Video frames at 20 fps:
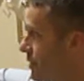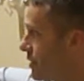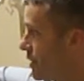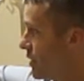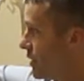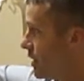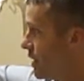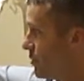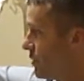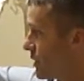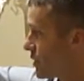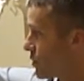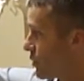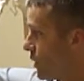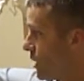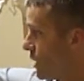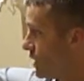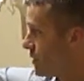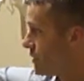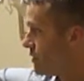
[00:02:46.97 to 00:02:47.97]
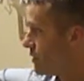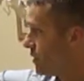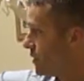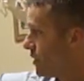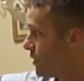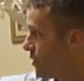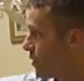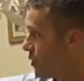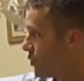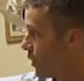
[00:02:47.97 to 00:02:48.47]
the hip as well.
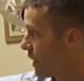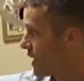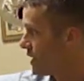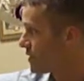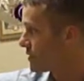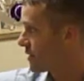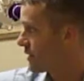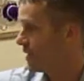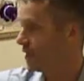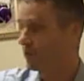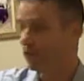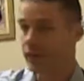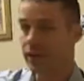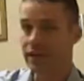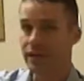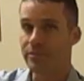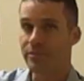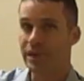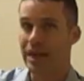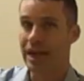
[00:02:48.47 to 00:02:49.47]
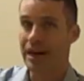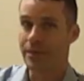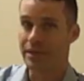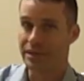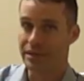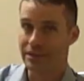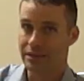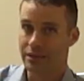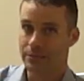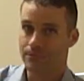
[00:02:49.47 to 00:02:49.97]
The waist is very
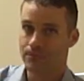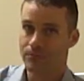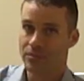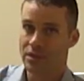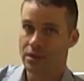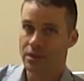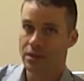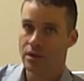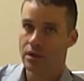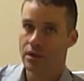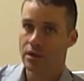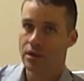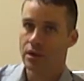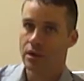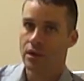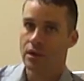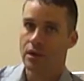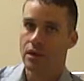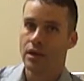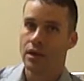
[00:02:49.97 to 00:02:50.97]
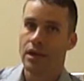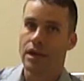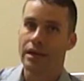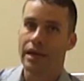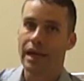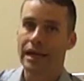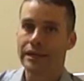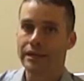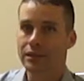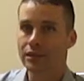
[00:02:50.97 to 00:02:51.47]
prominent. An
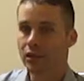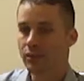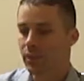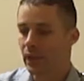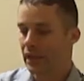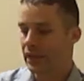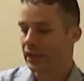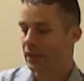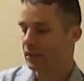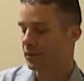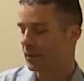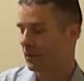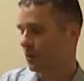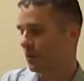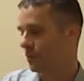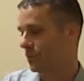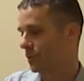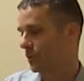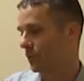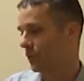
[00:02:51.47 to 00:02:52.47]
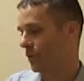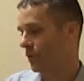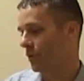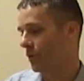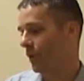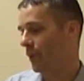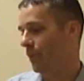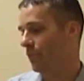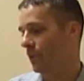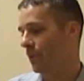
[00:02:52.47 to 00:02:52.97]
ideal body condition score
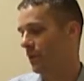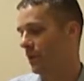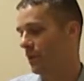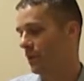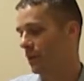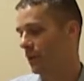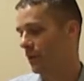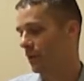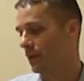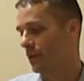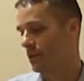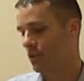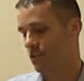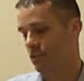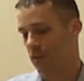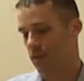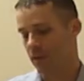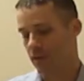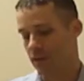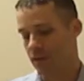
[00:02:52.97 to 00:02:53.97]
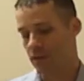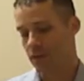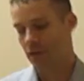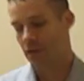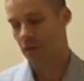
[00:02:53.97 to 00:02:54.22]
can be illustrated